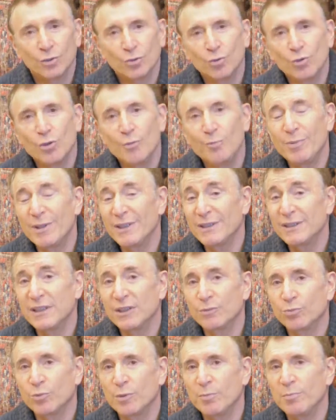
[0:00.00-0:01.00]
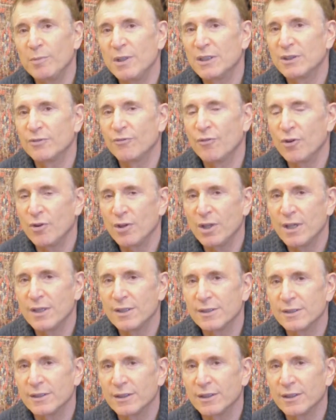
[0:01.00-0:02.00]
Doing business with me is very
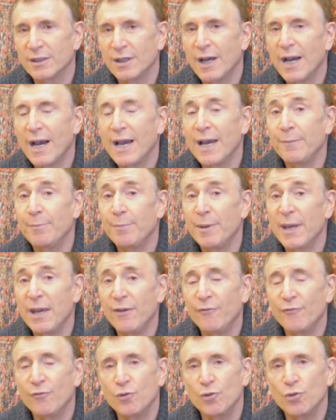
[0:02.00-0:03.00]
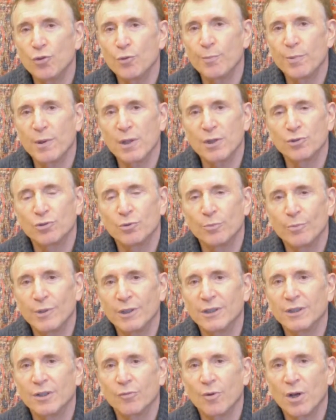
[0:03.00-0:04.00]
easy. I pay for UPS to
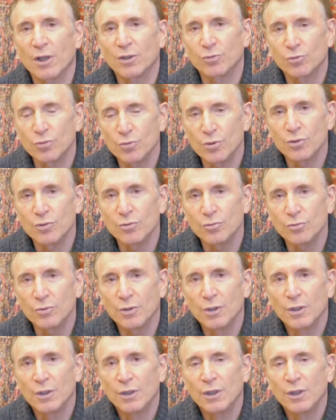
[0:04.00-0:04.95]
bring the rug to you.